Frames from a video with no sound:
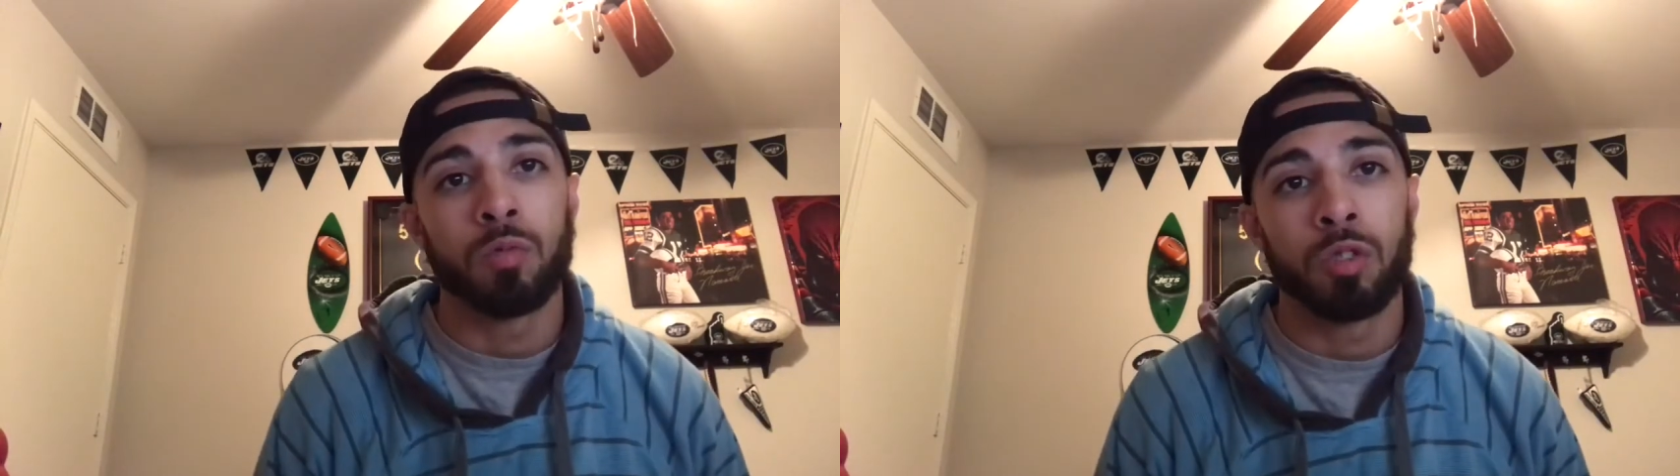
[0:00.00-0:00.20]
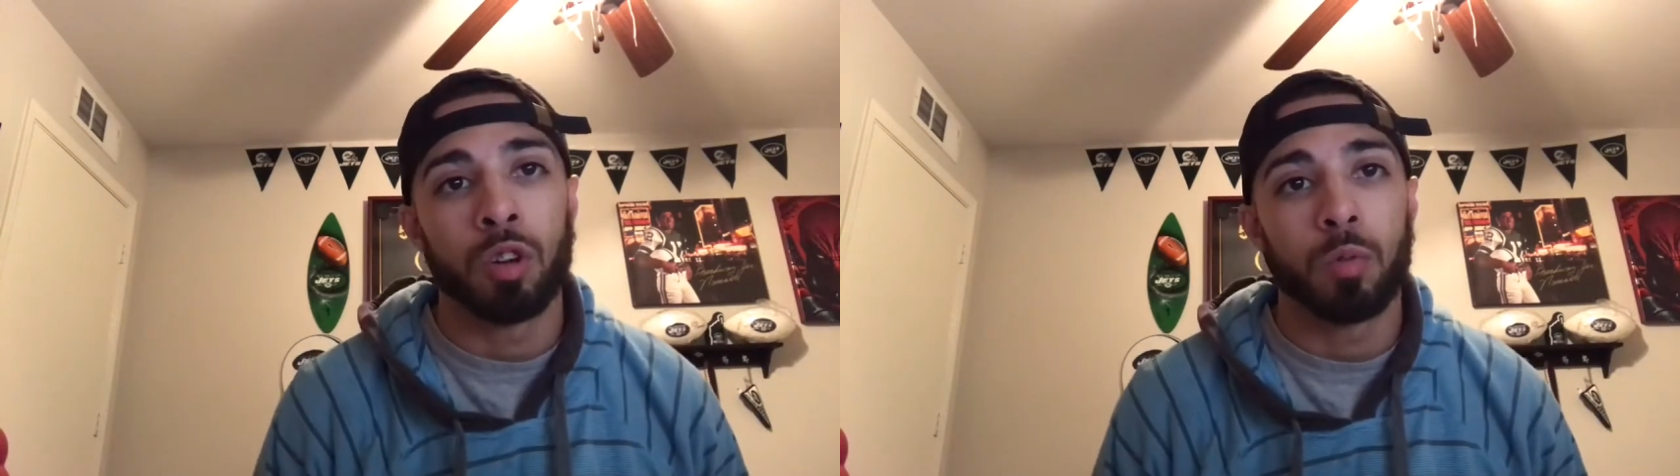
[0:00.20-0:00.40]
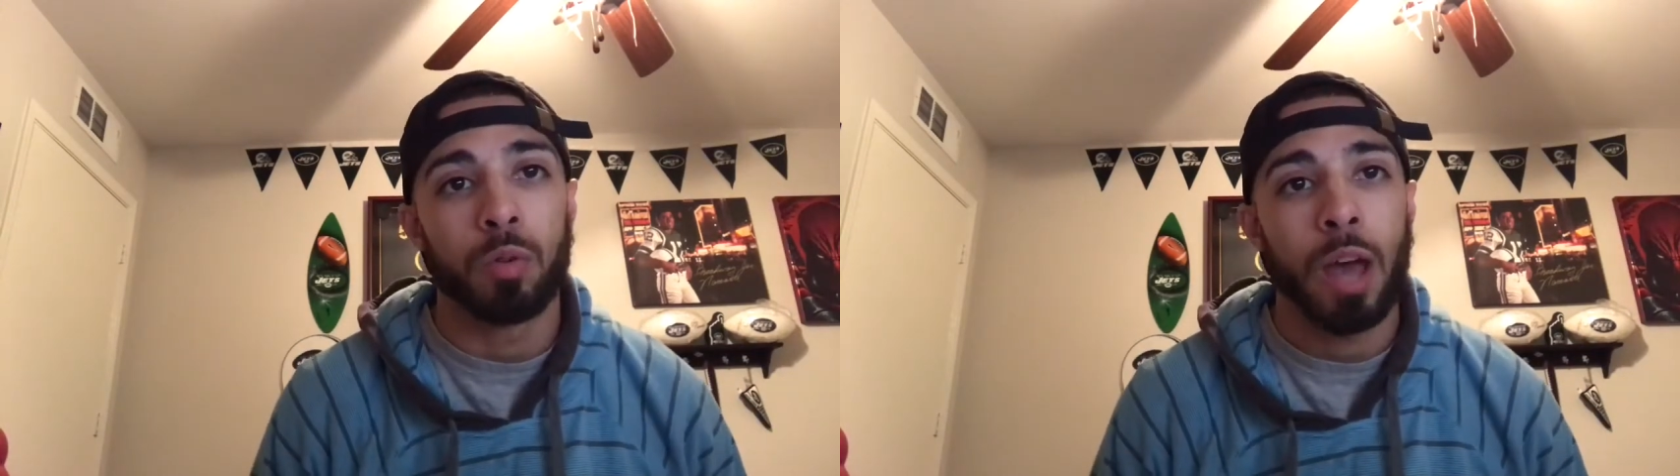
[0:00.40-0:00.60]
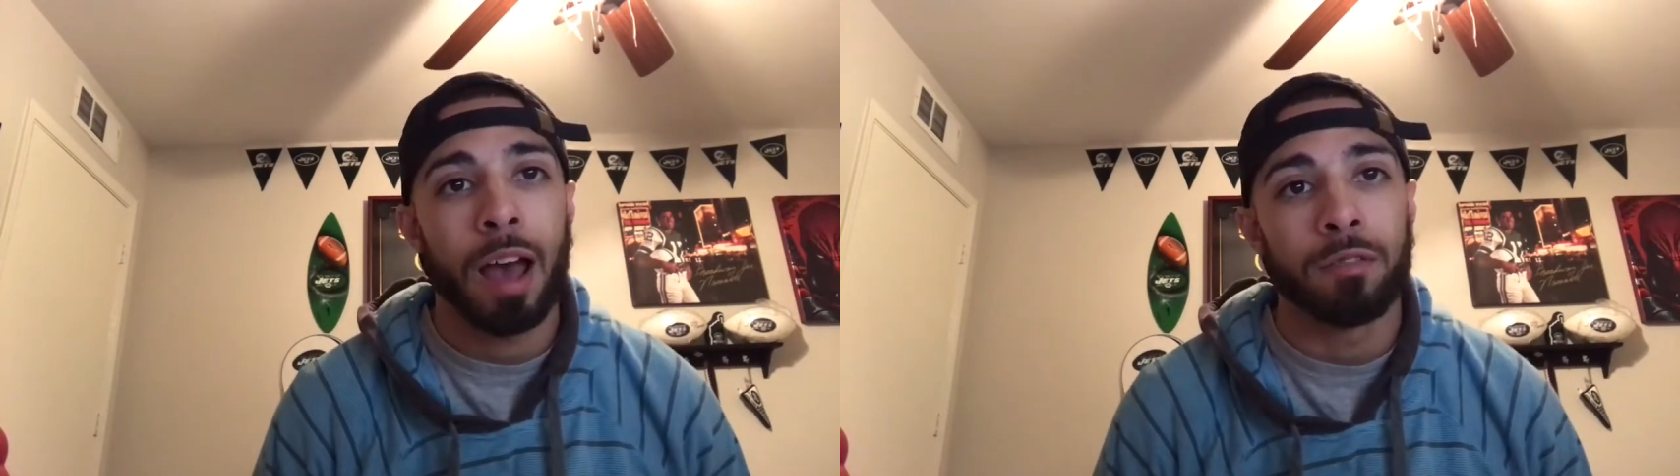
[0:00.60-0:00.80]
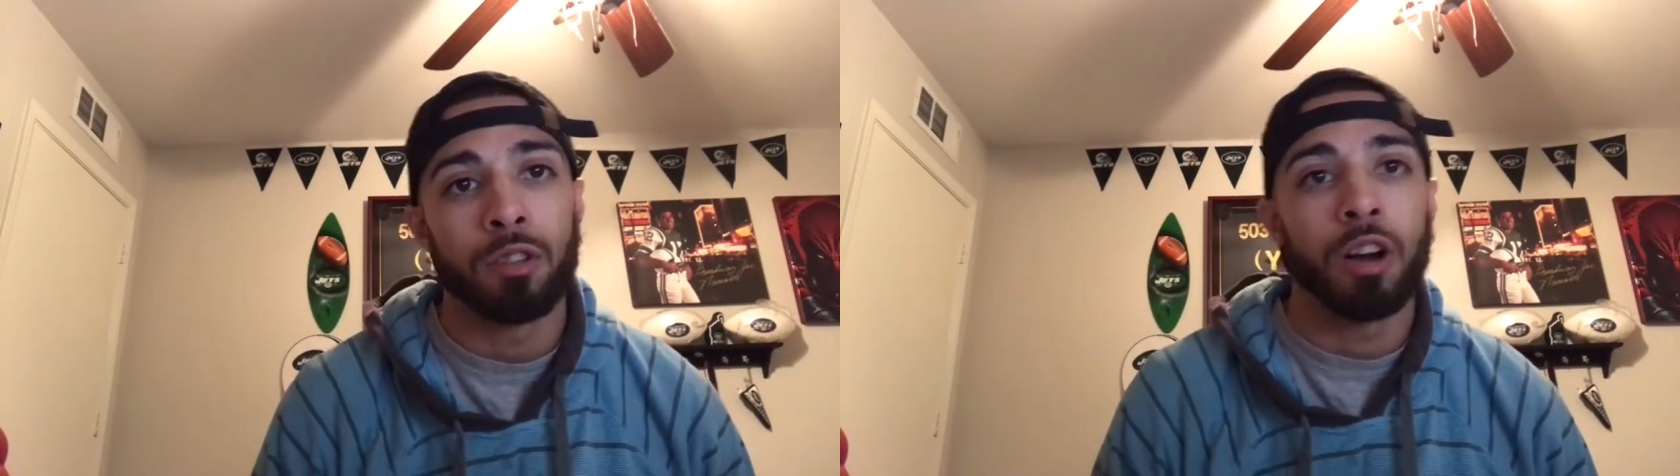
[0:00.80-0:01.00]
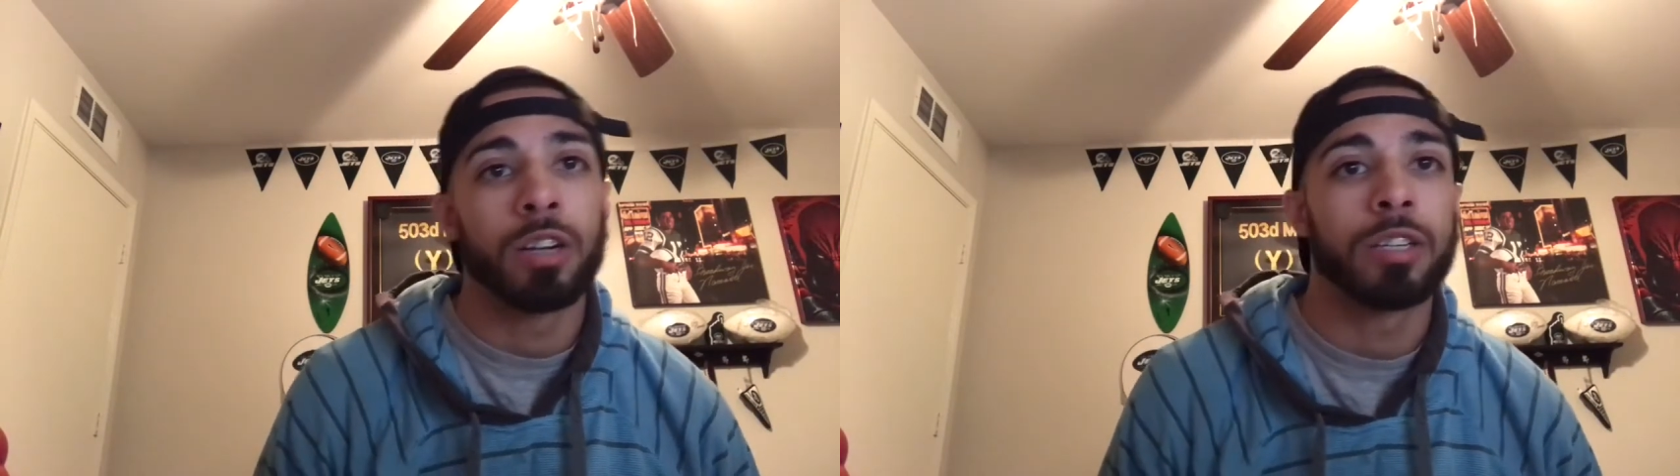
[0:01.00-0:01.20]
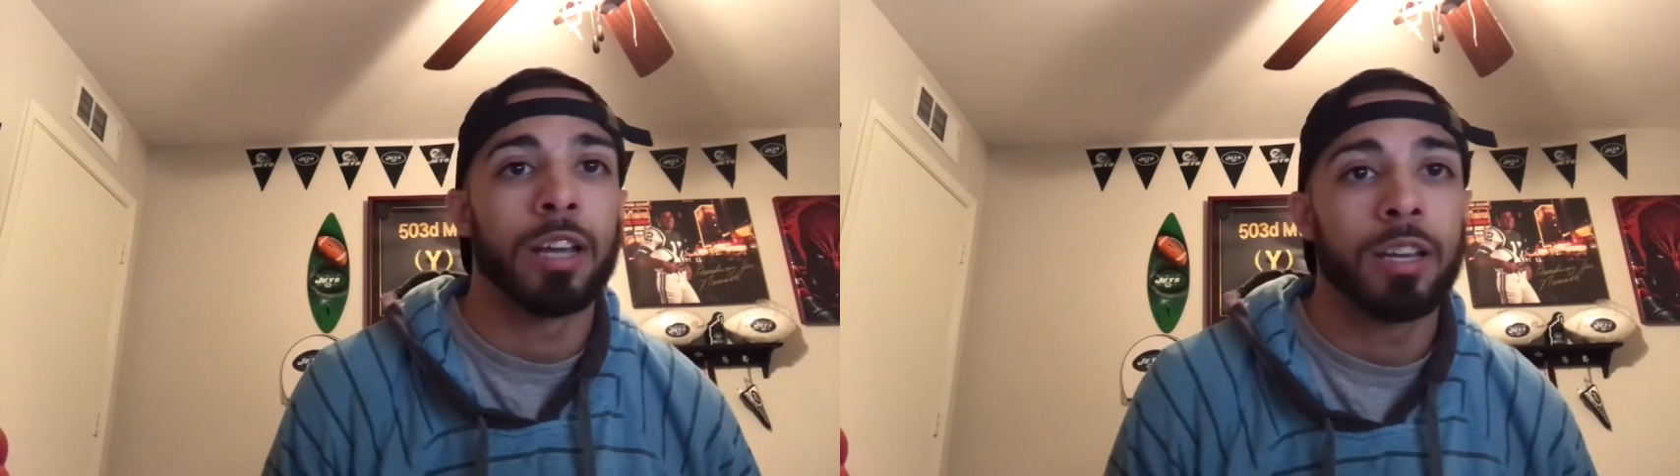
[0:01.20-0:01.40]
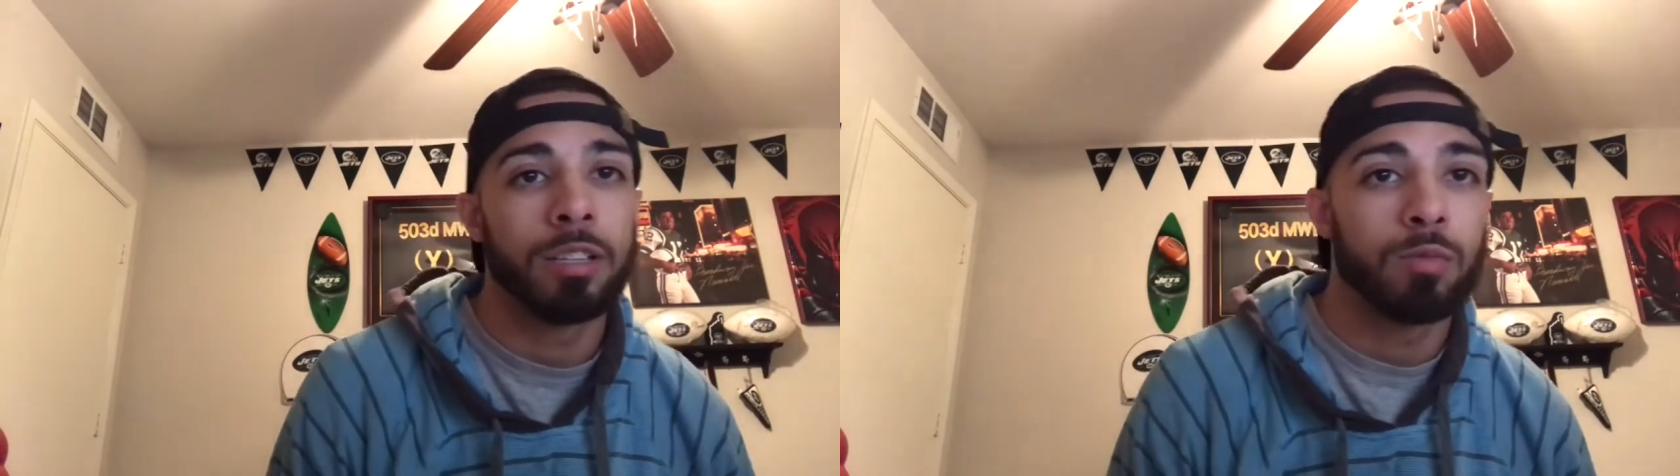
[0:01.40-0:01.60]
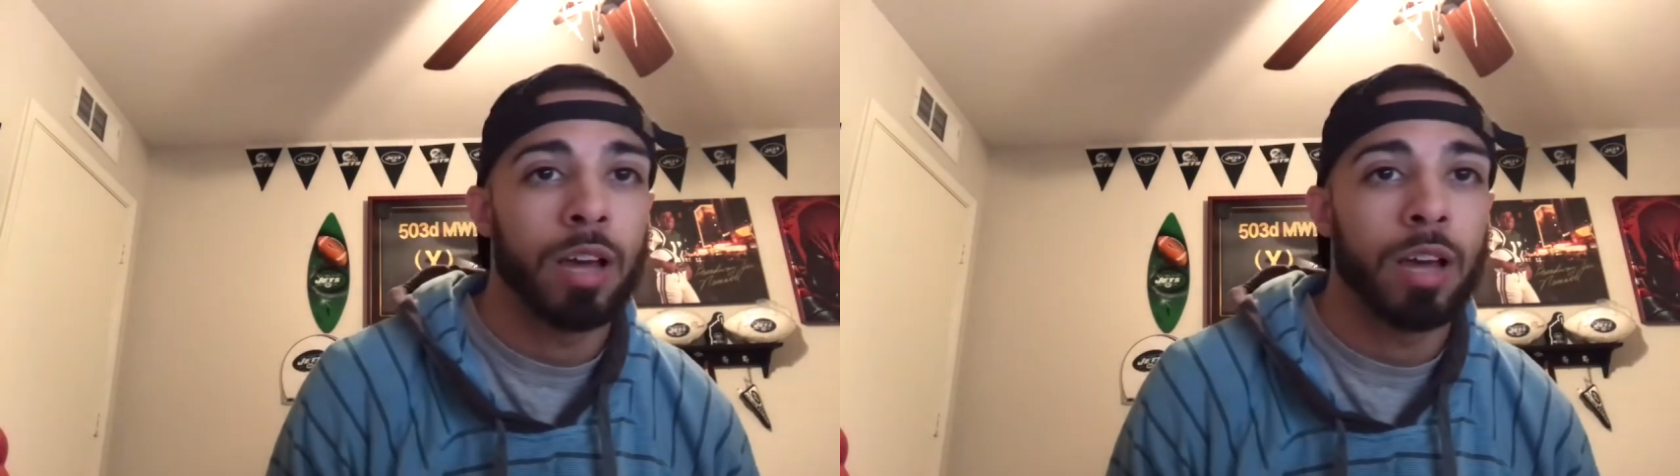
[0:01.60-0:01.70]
we have long days,